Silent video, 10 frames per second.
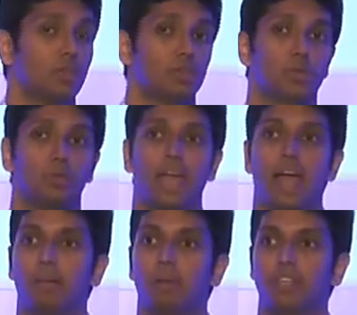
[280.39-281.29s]
So we
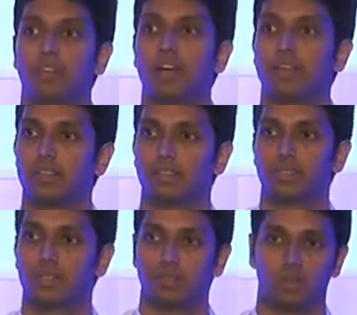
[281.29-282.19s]
had a bunch of
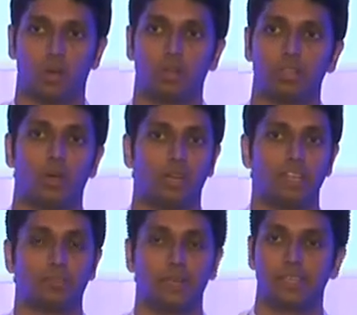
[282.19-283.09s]
articles on the
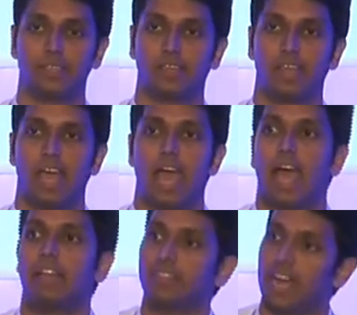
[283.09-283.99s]
online space,
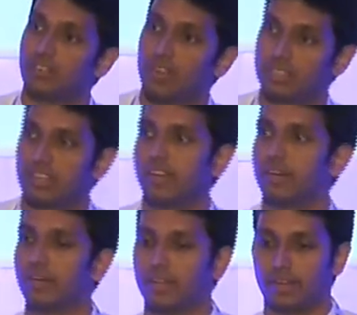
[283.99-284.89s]
and that
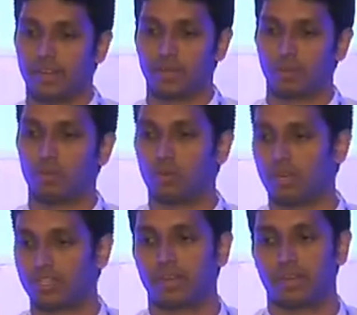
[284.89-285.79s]
translated into
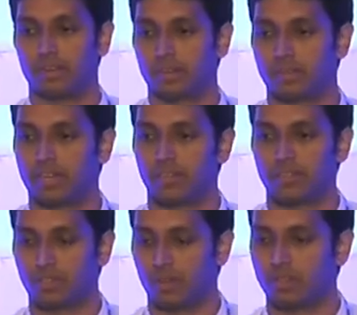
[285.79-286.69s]
a certain set of
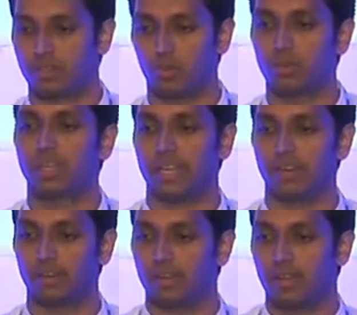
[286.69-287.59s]
installs, which
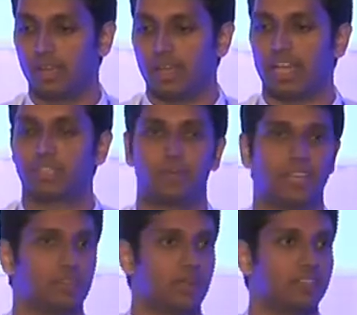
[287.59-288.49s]
again
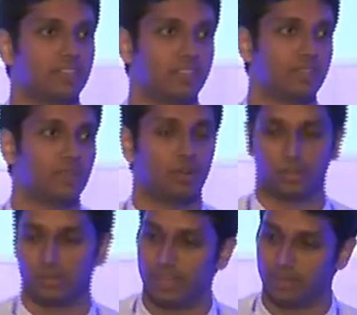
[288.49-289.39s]
explains the rise in the installs
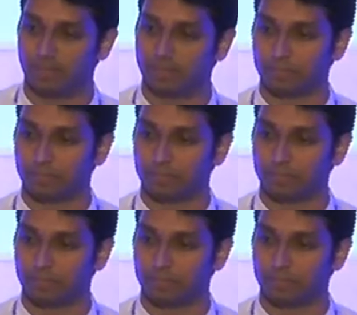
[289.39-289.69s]
over there.